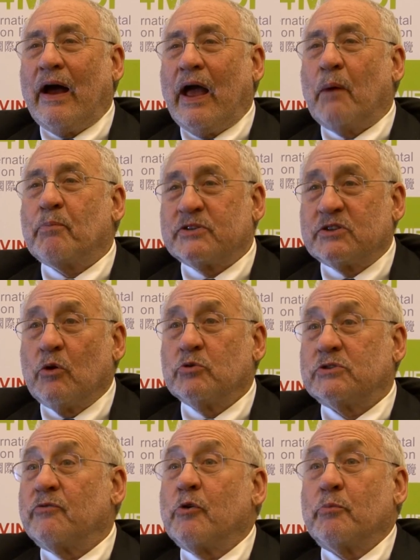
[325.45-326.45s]

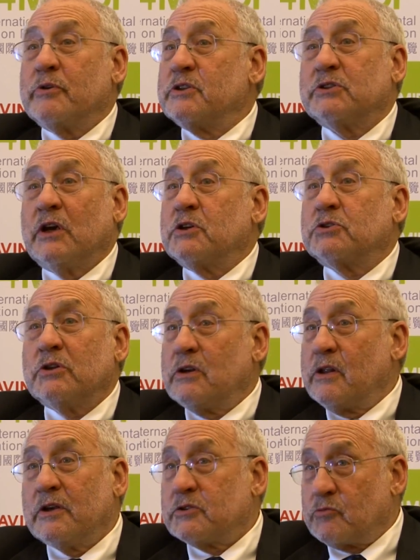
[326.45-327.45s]
episodes of urbanization in
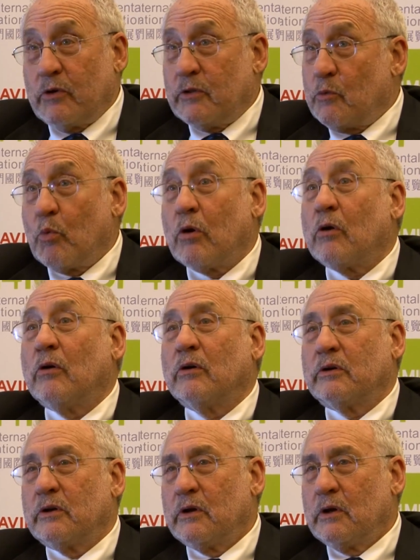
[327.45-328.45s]
the history of the world.
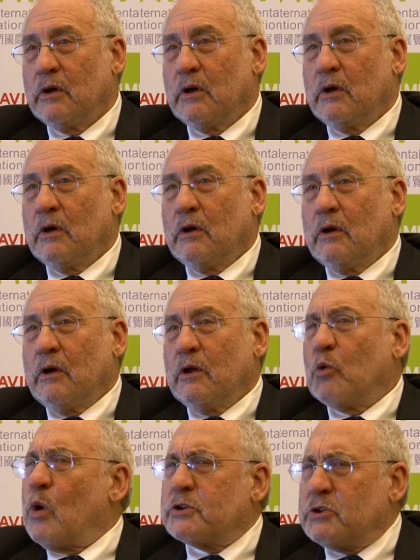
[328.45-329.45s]

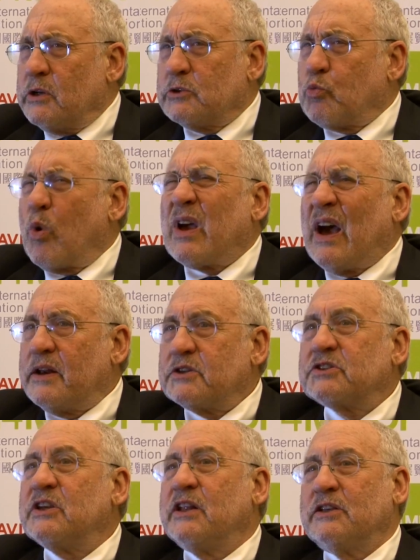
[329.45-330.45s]
Question is, what kind of
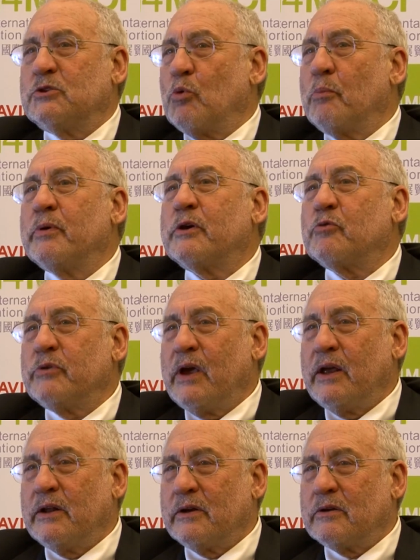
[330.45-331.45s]
cities will be
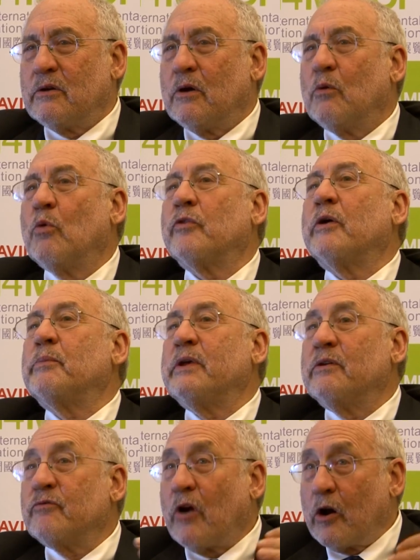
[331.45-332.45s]
created? Will there
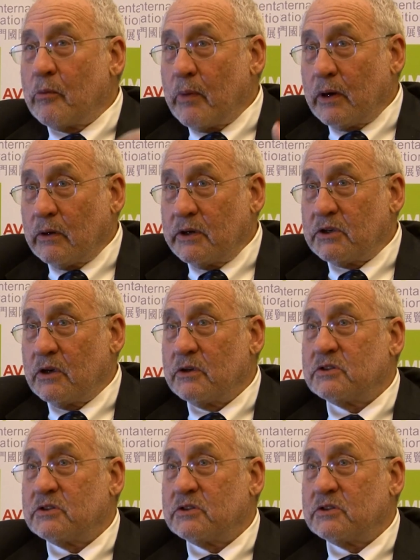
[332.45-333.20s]
be environmentally